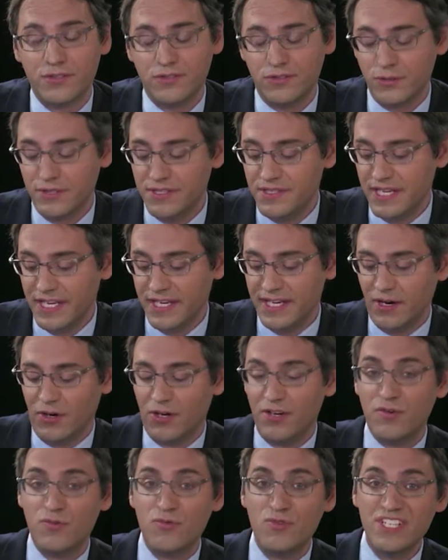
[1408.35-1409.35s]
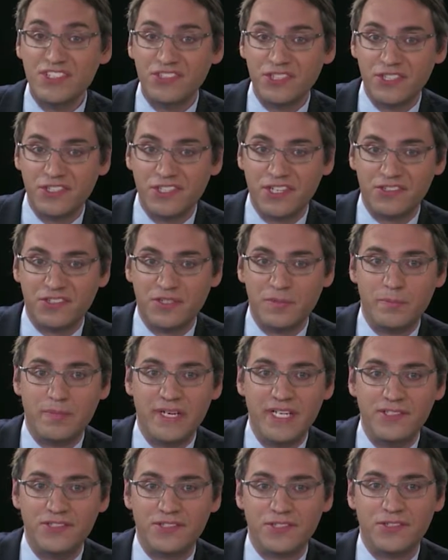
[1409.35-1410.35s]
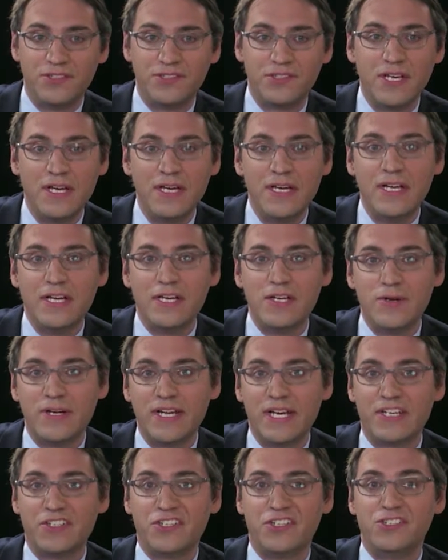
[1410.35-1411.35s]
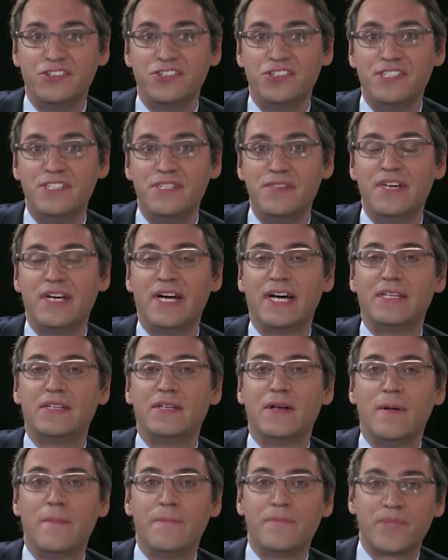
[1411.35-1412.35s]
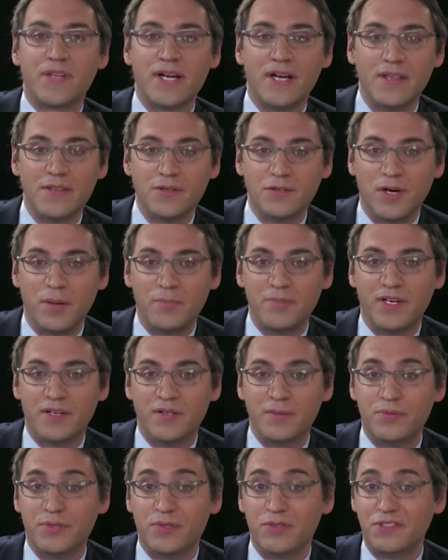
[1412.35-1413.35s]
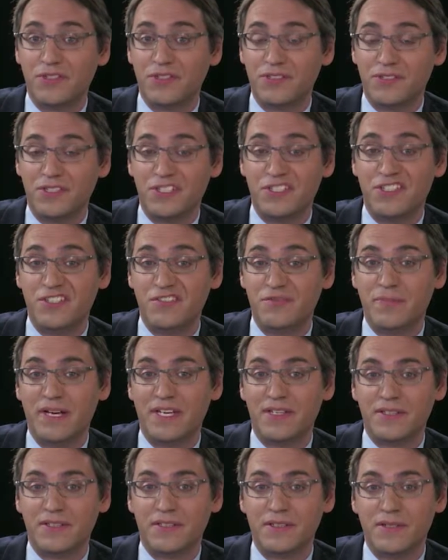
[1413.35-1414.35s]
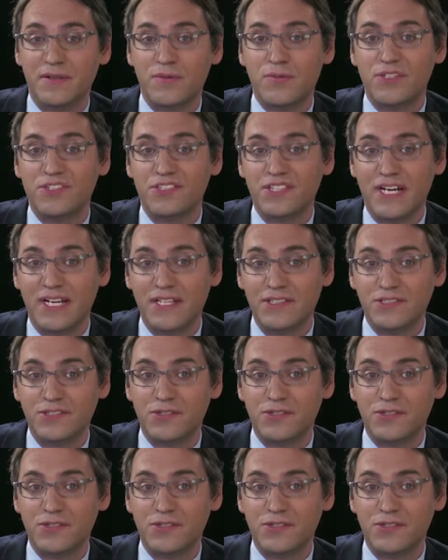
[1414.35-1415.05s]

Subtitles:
So in the end, on a risk-adjusted basis, you can actually see that the top-down approaches achieve better results.